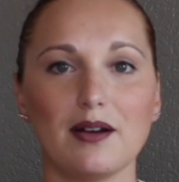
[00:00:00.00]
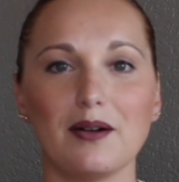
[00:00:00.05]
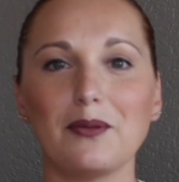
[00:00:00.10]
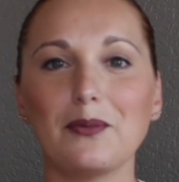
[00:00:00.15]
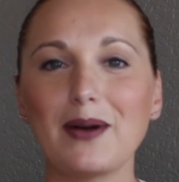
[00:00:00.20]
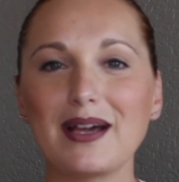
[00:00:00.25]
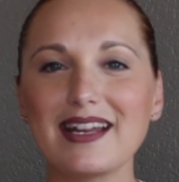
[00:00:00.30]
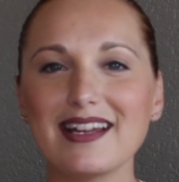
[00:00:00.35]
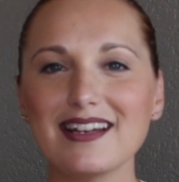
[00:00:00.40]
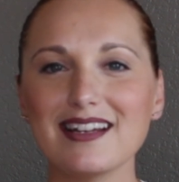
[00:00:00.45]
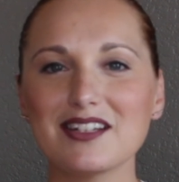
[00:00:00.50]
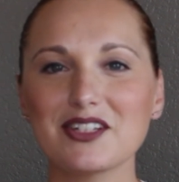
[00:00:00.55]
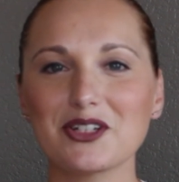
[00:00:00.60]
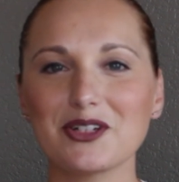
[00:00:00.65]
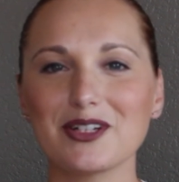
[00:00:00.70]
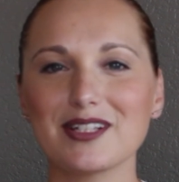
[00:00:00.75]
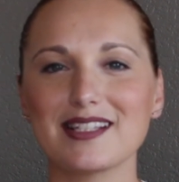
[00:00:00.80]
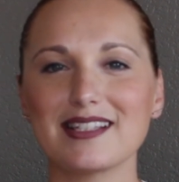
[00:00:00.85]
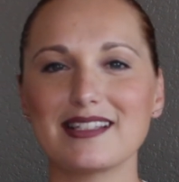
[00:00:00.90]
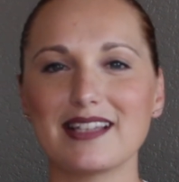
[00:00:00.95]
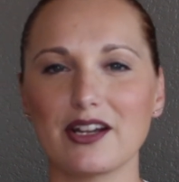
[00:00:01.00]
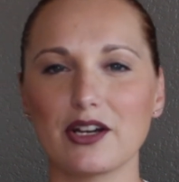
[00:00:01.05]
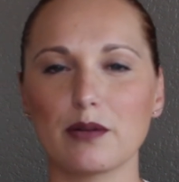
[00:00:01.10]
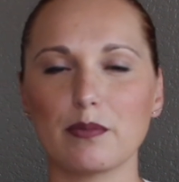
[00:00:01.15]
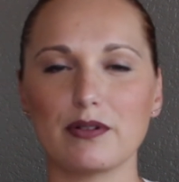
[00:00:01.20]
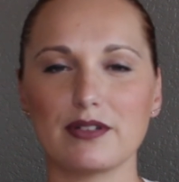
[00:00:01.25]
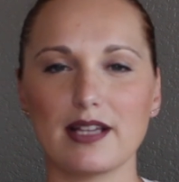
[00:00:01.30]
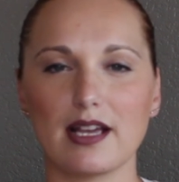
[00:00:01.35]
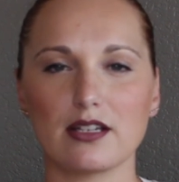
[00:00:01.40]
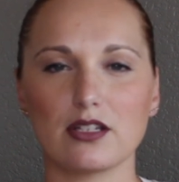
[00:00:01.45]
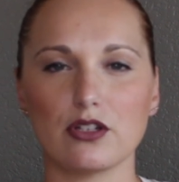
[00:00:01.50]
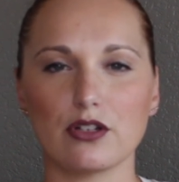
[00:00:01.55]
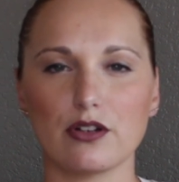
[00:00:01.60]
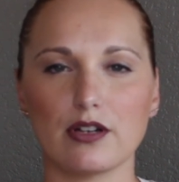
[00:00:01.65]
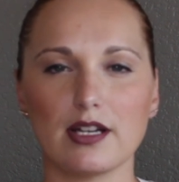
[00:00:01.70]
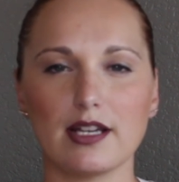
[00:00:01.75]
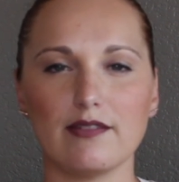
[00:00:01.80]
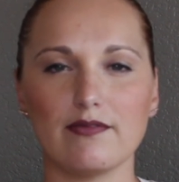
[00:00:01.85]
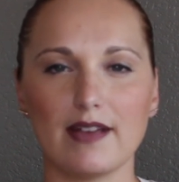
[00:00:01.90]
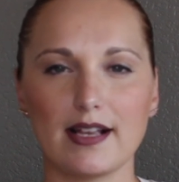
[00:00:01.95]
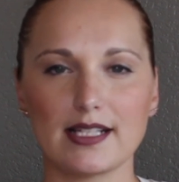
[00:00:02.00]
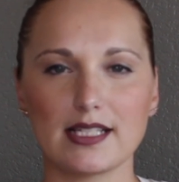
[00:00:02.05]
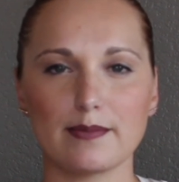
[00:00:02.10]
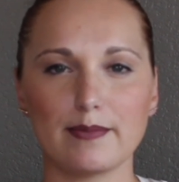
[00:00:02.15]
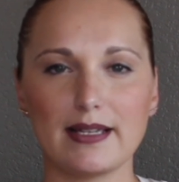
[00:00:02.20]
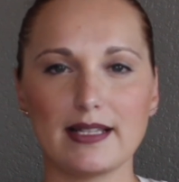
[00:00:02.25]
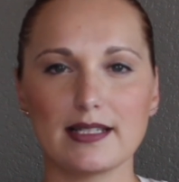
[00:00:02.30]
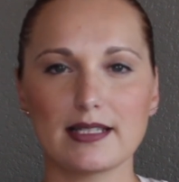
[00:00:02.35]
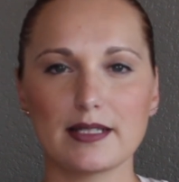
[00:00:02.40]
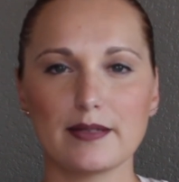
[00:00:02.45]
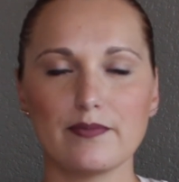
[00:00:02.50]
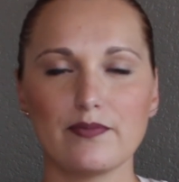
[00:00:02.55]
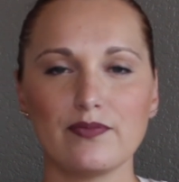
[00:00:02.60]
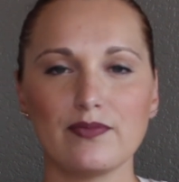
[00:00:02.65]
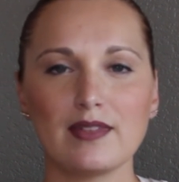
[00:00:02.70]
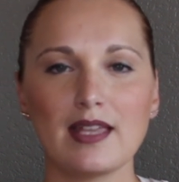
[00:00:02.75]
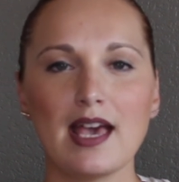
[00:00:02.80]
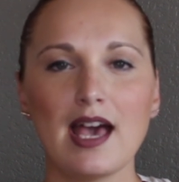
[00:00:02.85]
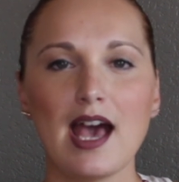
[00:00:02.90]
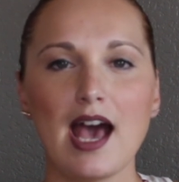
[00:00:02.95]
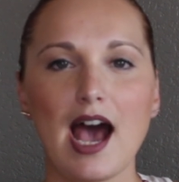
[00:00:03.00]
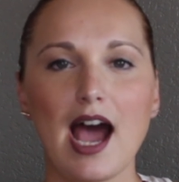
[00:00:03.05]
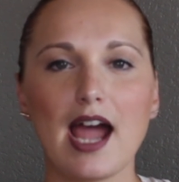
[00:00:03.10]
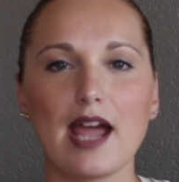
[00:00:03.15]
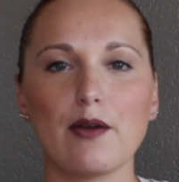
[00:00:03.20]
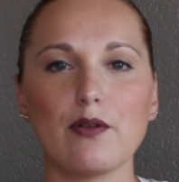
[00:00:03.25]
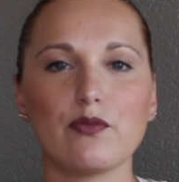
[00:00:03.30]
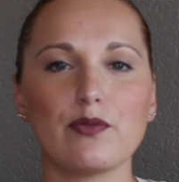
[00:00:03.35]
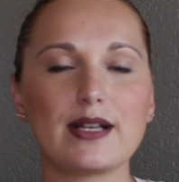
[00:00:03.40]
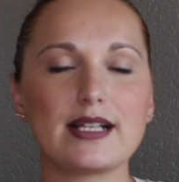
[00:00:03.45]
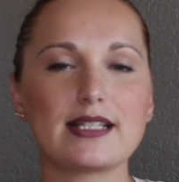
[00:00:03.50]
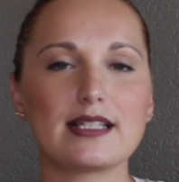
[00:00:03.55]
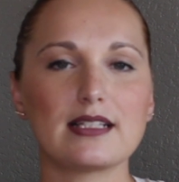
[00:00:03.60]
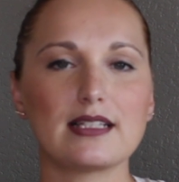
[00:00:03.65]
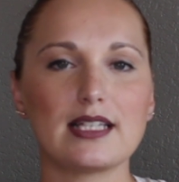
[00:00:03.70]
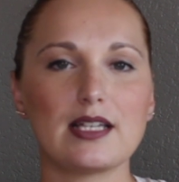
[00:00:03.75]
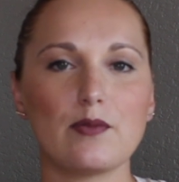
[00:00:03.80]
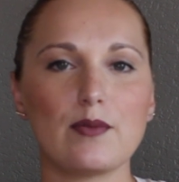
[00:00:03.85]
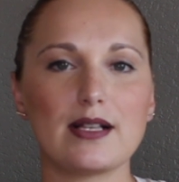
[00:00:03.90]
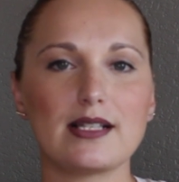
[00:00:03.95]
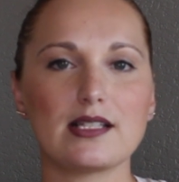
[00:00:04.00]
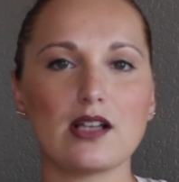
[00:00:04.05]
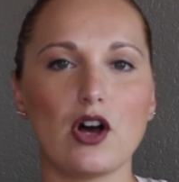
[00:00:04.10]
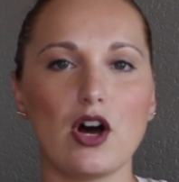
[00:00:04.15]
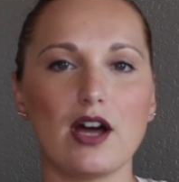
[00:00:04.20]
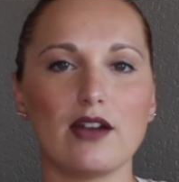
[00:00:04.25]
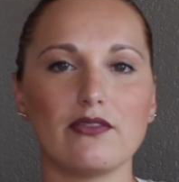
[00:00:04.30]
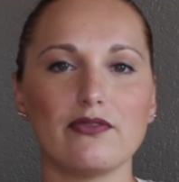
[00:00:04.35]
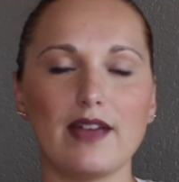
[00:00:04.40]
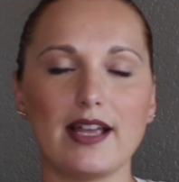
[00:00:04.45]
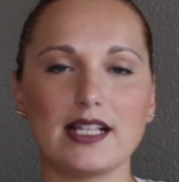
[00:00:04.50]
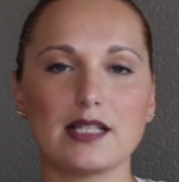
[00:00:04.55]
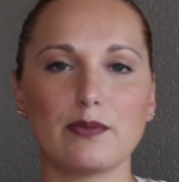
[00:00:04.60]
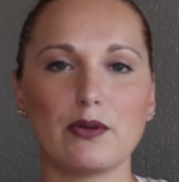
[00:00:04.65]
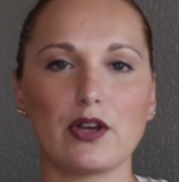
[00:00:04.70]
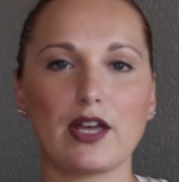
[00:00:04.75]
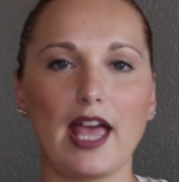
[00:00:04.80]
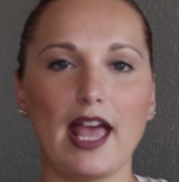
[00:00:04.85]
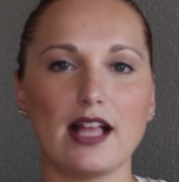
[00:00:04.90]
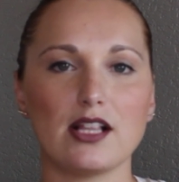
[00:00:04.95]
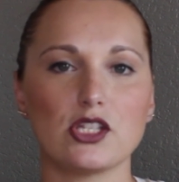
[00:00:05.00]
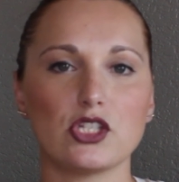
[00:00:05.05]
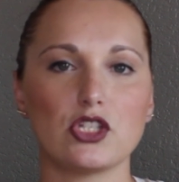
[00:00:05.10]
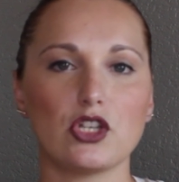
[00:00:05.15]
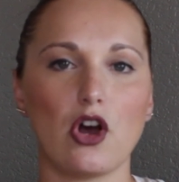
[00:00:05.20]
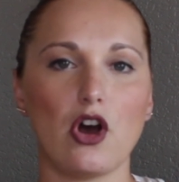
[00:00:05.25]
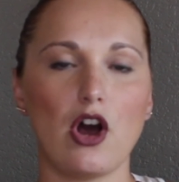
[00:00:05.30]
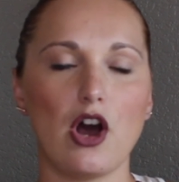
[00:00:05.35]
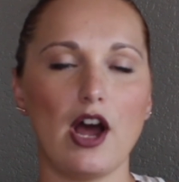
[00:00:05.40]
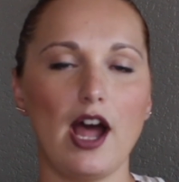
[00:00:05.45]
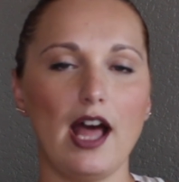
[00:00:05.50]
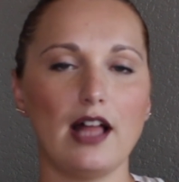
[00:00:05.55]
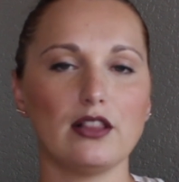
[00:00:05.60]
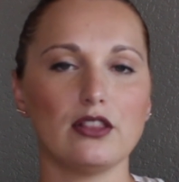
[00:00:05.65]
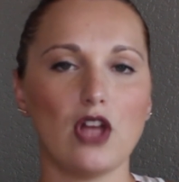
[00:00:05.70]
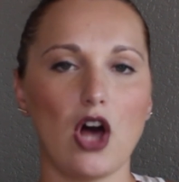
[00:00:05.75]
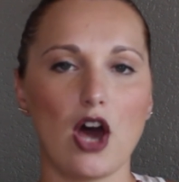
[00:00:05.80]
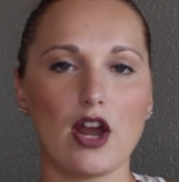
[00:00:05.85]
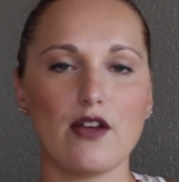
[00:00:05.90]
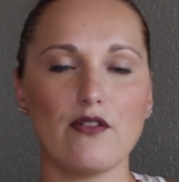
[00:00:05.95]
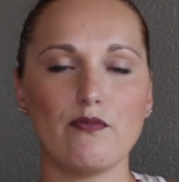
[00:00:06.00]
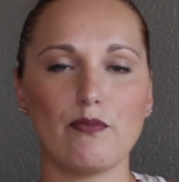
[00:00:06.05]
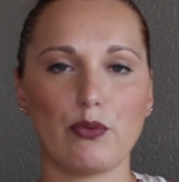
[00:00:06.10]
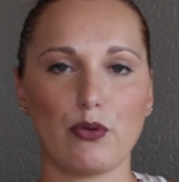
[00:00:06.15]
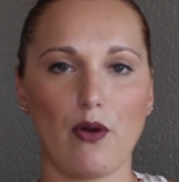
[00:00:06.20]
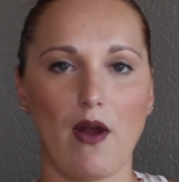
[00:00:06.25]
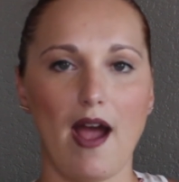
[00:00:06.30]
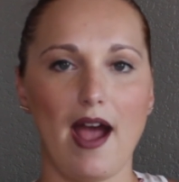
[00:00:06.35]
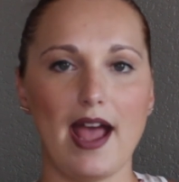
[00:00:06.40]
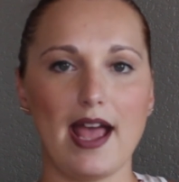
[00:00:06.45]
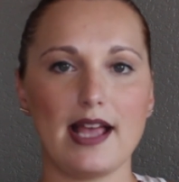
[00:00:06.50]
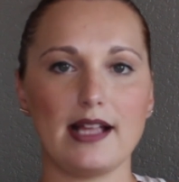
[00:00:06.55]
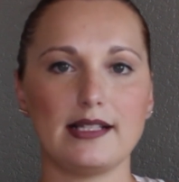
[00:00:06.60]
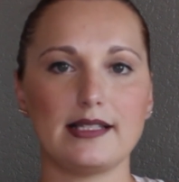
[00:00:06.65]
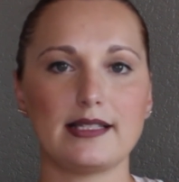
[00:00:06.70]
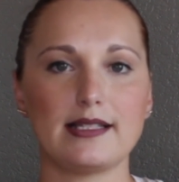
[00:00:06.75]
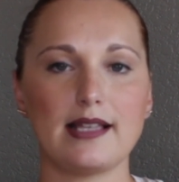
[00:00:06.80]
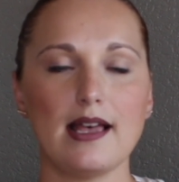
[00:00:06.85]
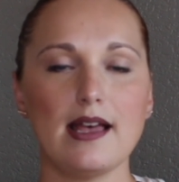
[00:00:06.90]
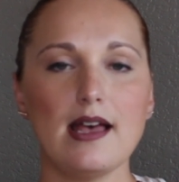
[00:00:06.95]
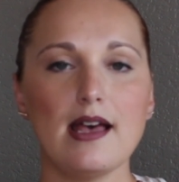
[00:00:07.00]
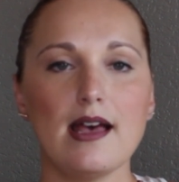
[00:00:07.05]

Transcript: Wedding insurance is here to protect your investment. I recently was on Facebook and saw a lot of brides